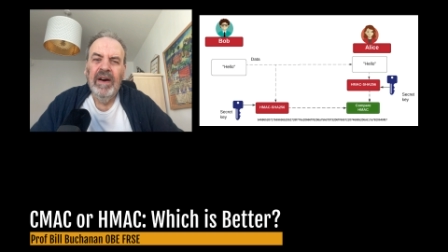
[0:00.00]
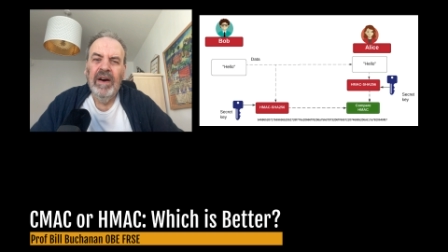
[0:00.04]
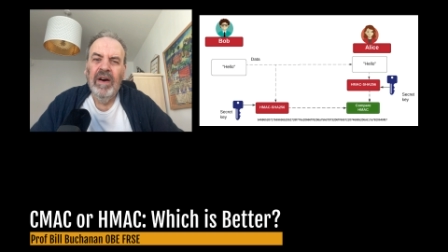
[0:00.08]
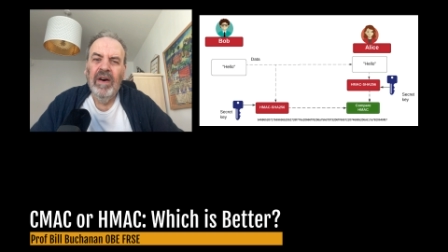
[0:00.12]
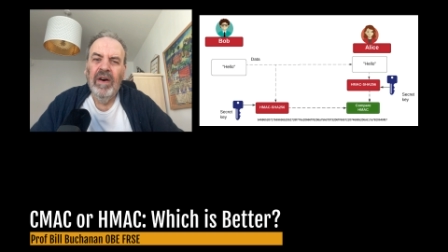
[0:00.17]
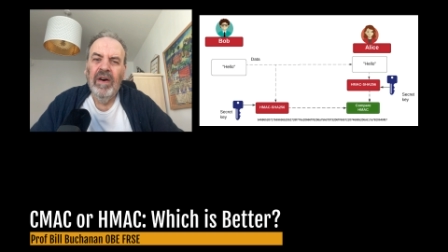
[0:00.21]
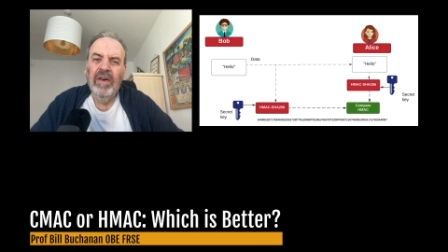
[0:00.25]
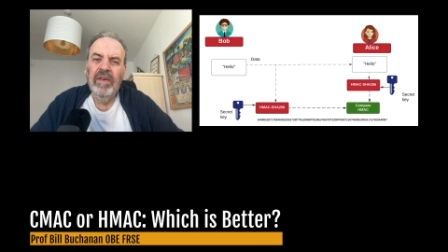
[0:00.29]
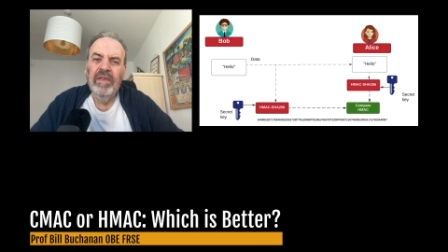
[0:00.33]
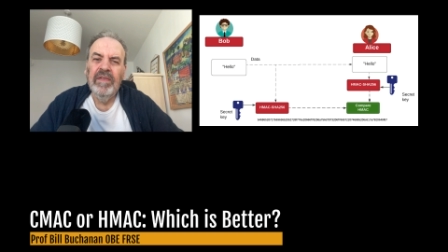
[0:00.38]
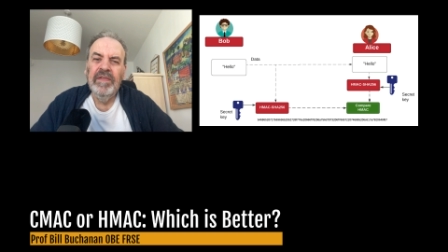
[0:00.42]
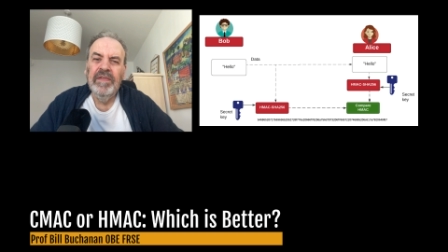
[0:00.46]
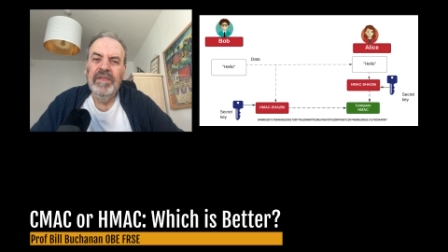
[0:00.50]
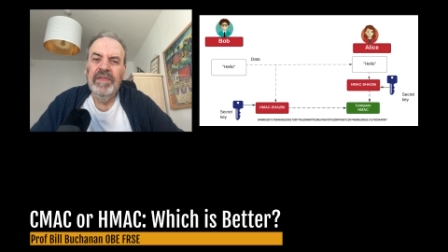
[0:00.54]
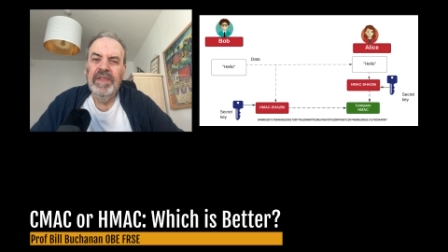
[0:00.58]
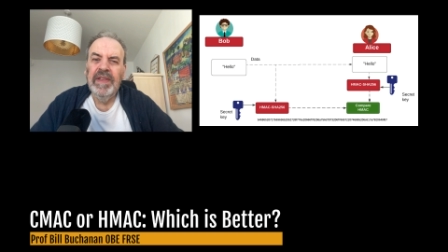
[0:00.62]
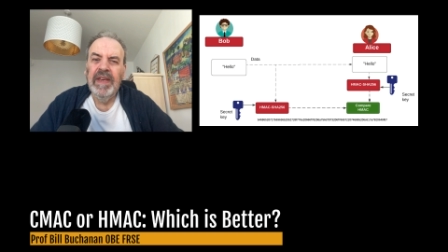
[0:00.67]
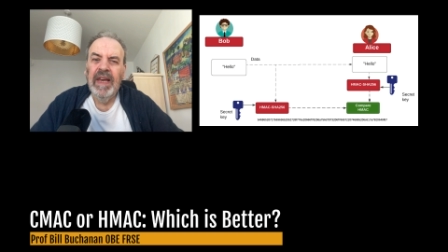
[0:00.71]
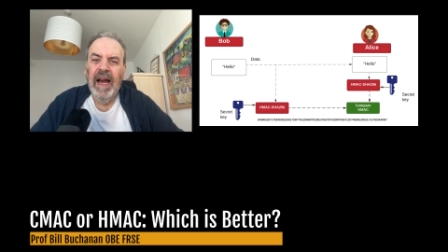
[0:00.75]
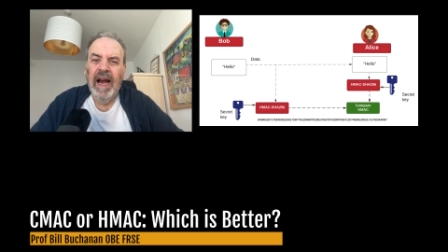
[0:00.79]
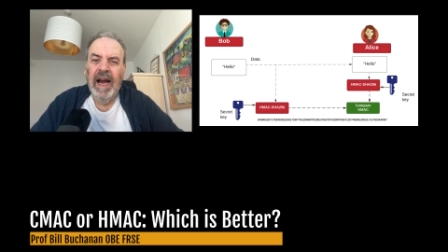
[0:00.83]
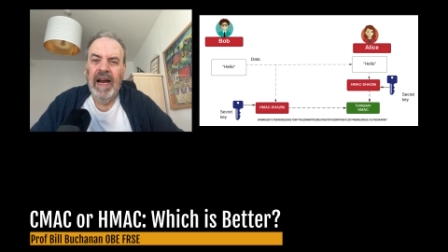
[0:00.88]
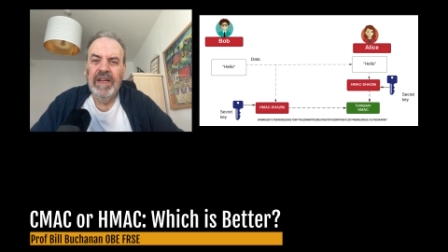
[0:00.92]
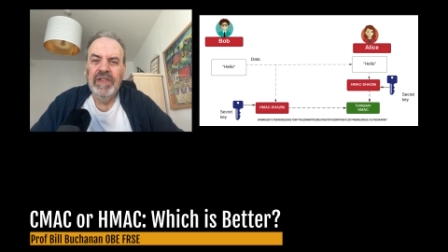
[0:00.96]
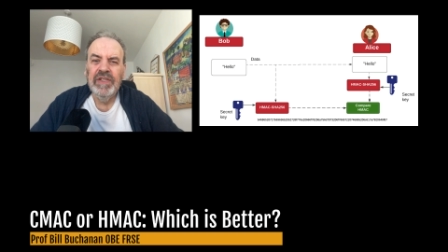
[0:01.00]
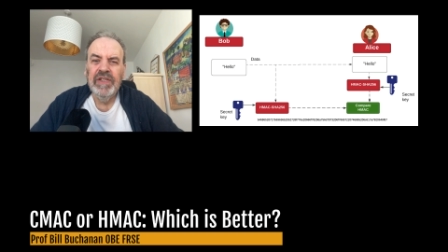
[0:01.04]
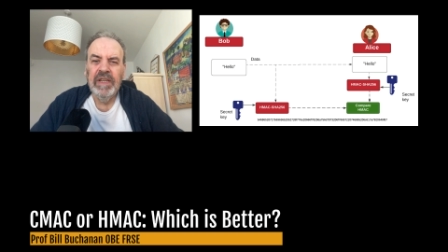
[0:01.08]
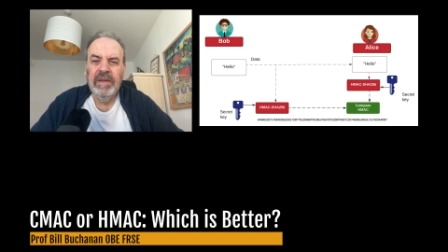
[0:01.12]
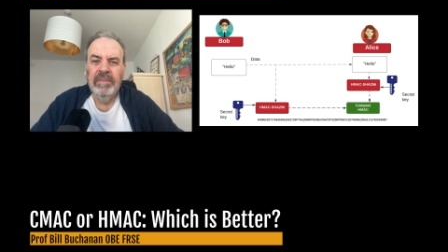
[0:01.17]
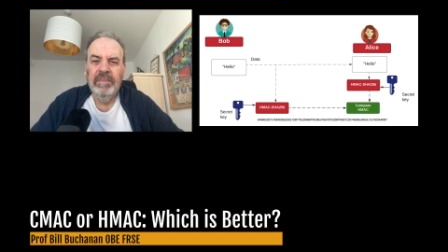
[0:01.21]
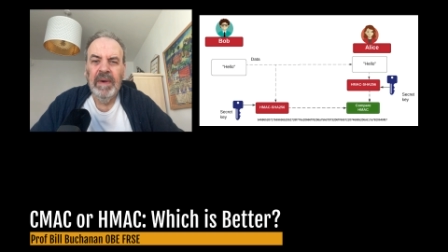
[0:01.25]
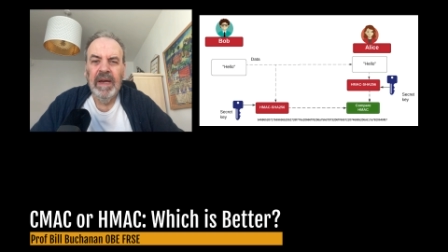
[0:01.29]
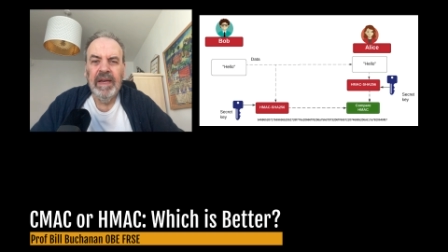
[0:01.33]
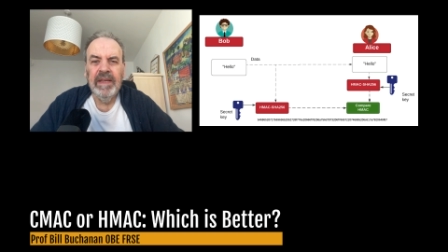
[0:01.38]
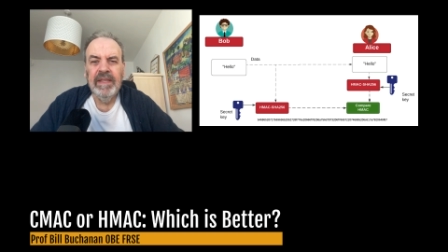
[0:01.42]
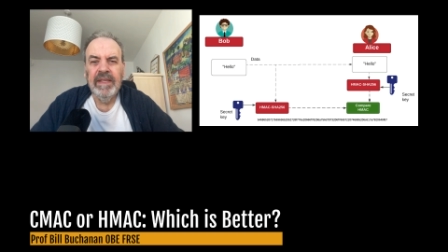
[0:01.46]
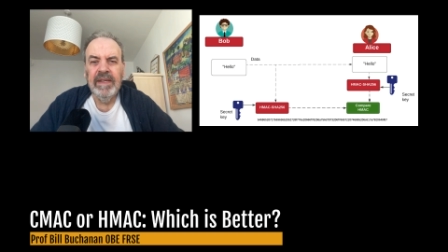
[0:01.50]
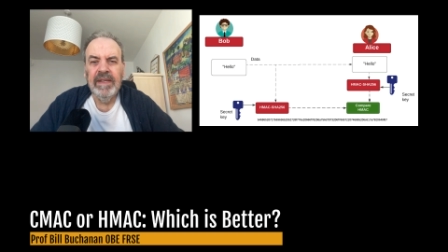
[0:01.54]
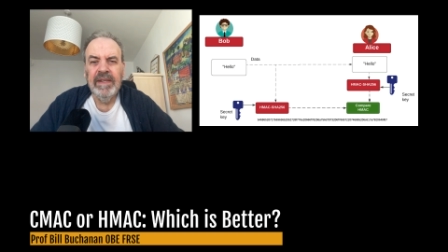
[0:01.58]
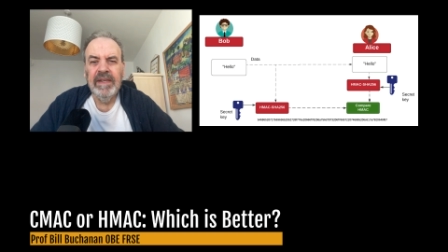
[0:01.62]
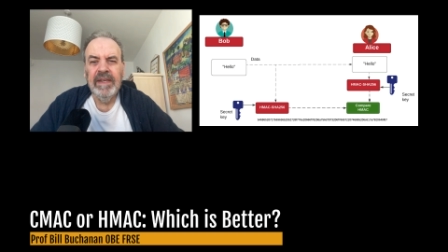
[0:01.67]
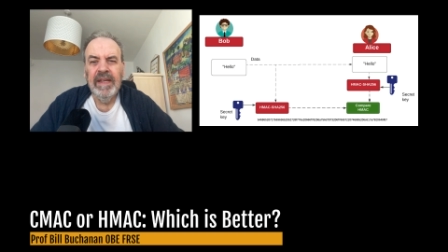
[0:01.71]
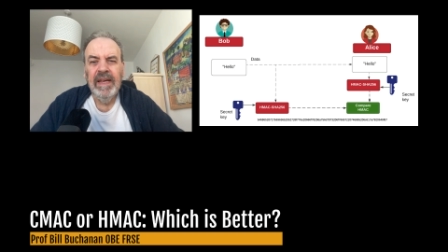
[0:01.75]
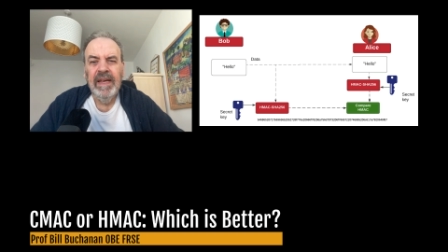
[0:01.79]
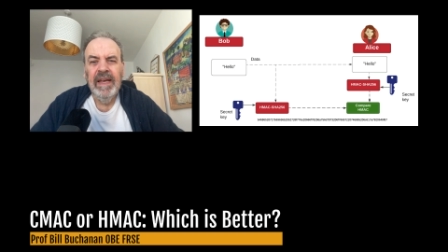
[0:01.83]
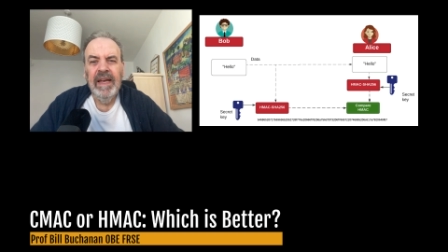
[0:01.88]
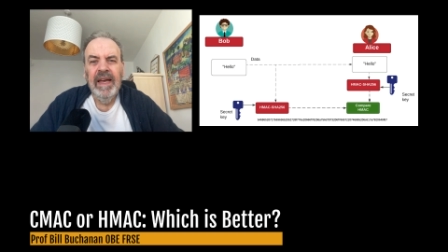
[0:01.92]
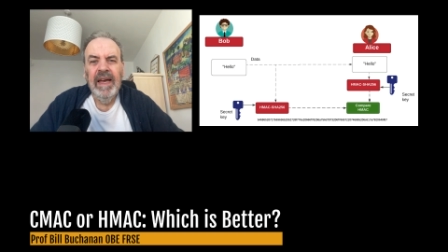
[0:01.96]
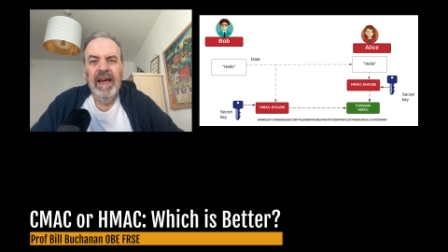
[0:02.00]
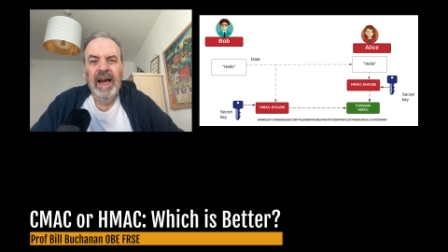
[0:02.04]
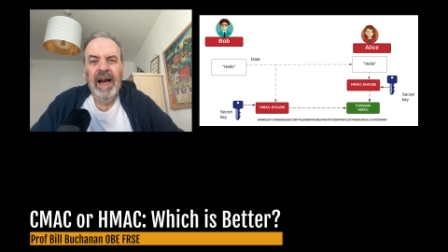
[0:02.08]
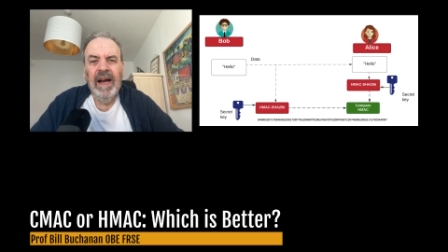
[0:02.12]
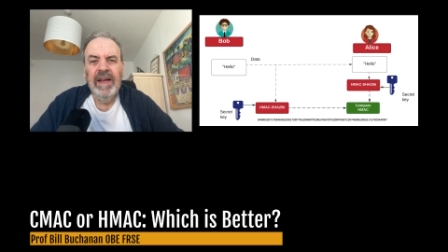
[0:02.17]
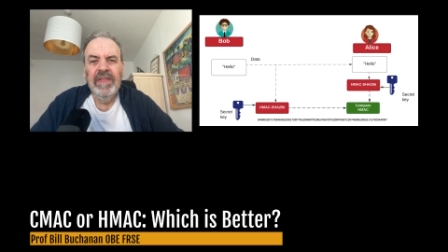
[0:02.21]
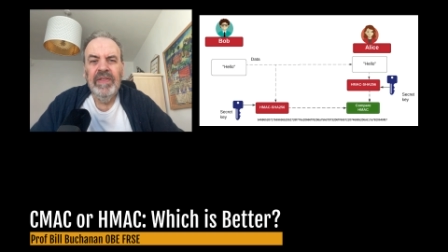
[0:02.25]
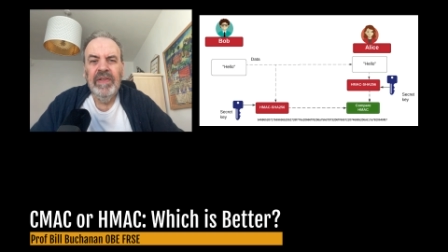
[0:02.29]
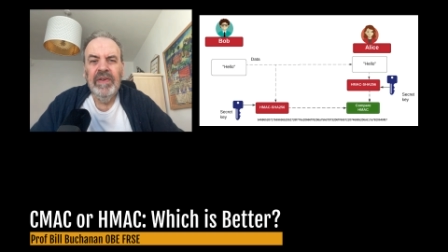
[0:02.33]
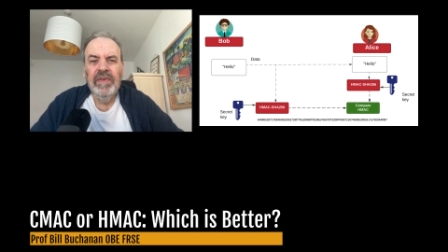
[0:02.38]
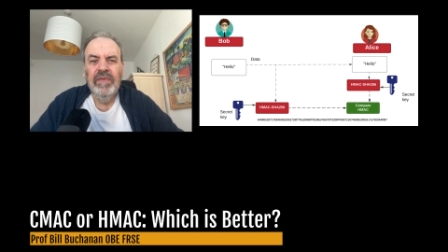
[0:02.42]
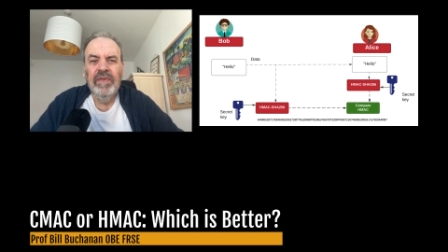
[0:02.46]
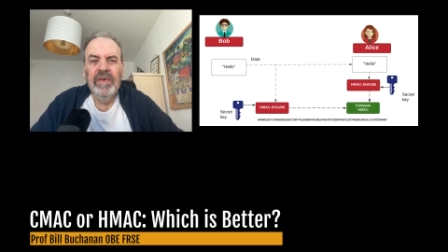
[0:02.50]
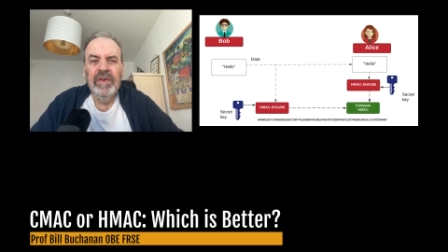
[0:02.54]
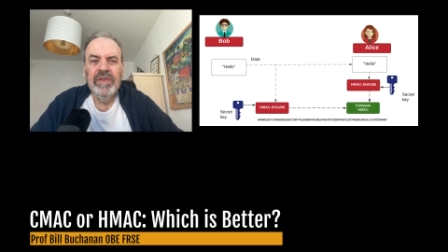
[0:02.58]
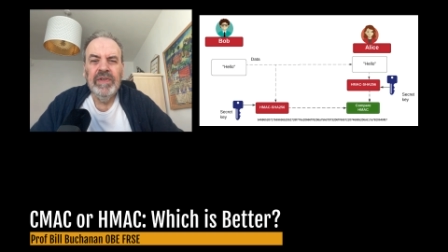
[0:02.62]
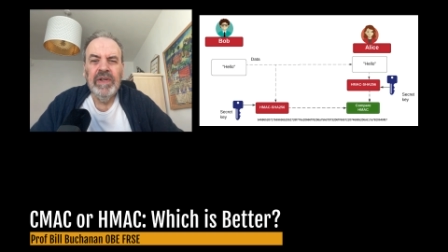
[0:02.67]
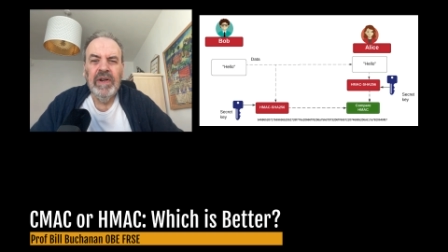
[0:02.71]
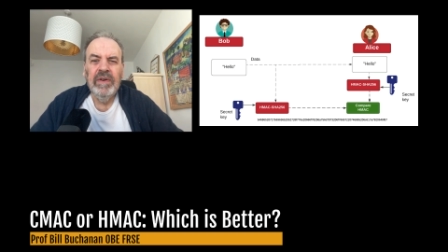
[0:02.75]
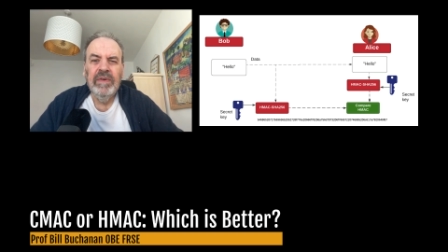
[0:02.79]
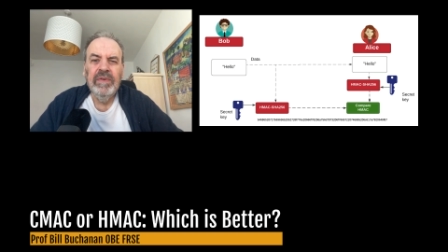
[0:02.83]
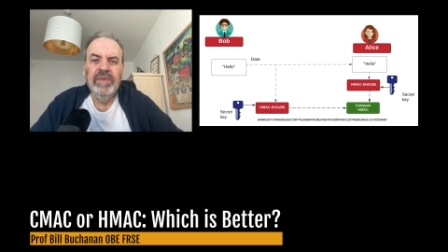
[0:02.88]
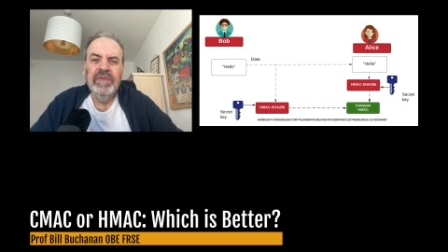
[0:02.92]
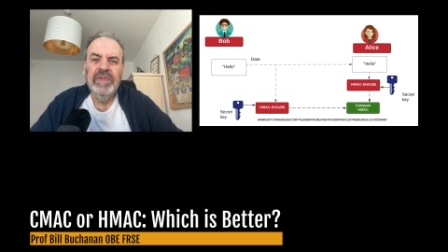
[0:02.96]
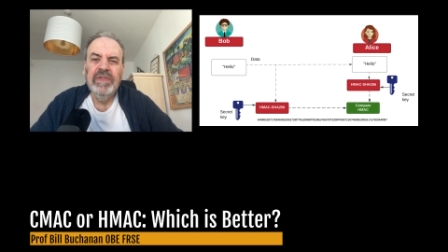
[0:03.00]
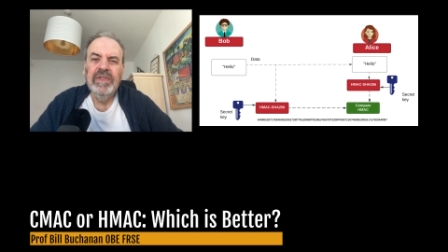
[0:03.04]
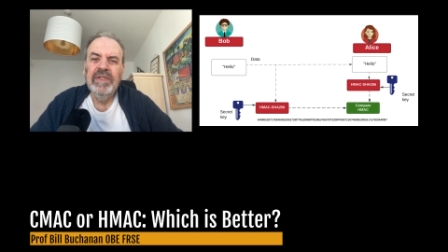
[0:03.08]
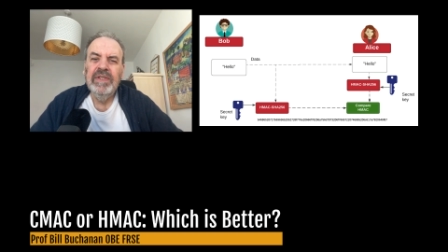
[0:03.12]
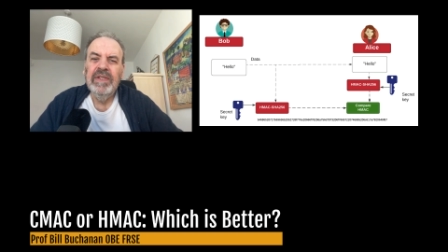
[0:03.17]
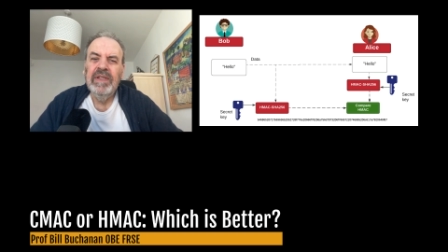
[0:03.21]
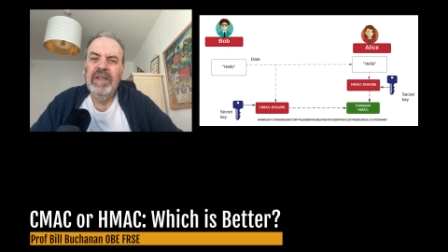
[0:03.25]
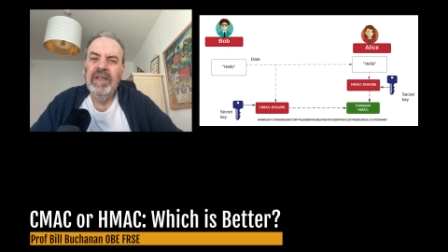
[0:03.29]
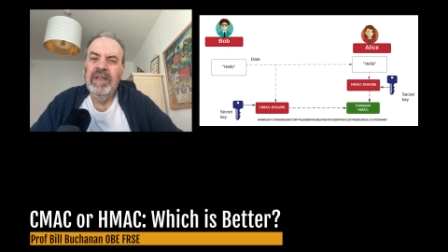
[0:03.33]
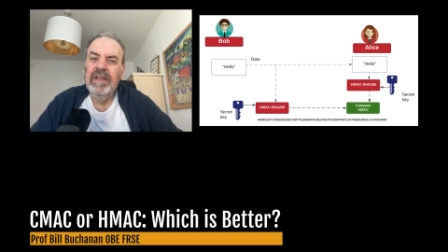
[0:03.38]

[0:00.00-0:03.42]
of the hashing method and the results